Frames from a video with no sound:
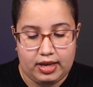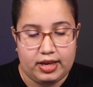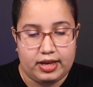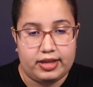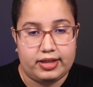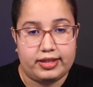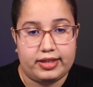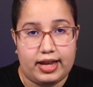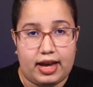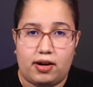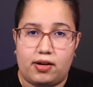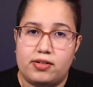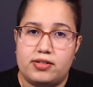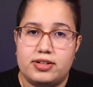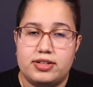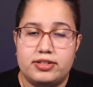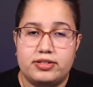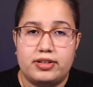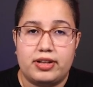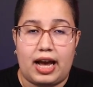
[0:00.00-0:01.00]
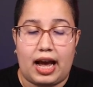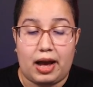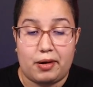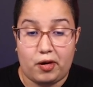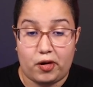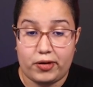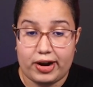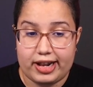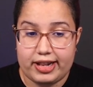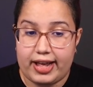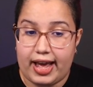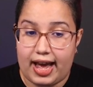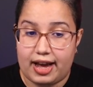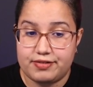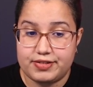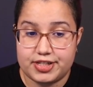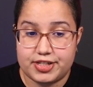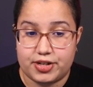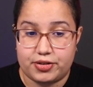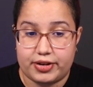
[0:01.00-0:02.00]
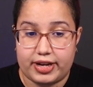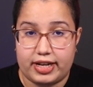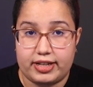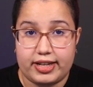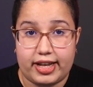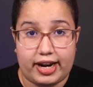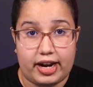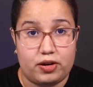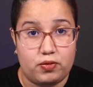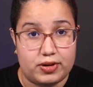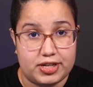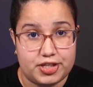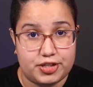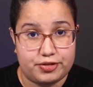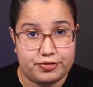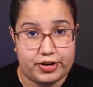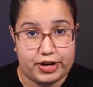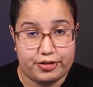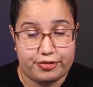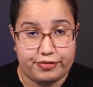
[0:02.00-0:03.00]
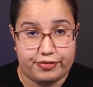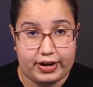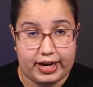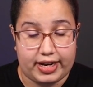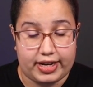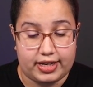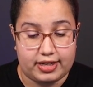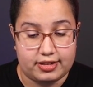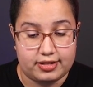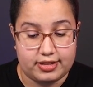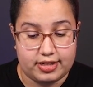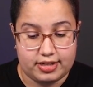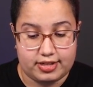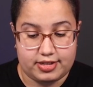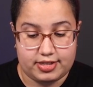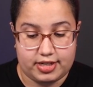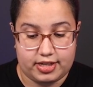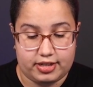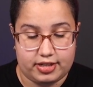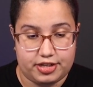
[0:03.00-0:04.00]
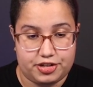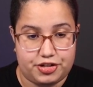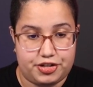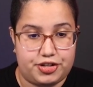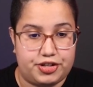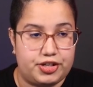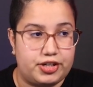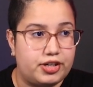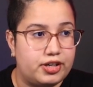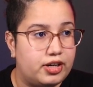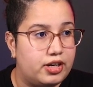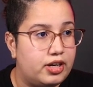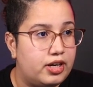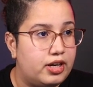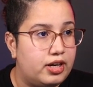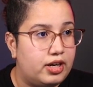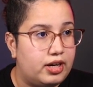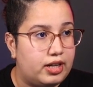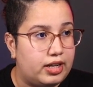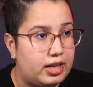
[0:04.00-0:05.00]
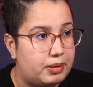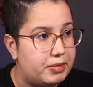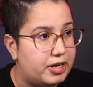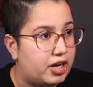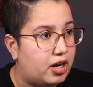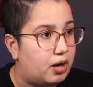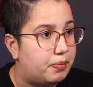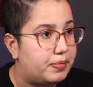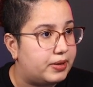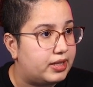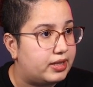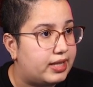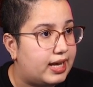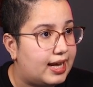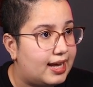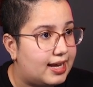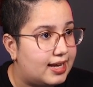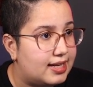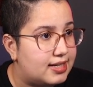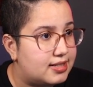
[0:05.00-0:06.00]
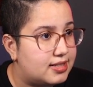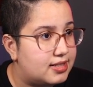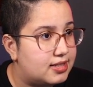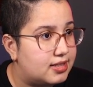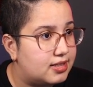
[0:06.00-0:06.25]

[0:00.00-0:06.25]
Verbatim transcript: Now, I already have a token that I want to verify the signature. Let me copy that.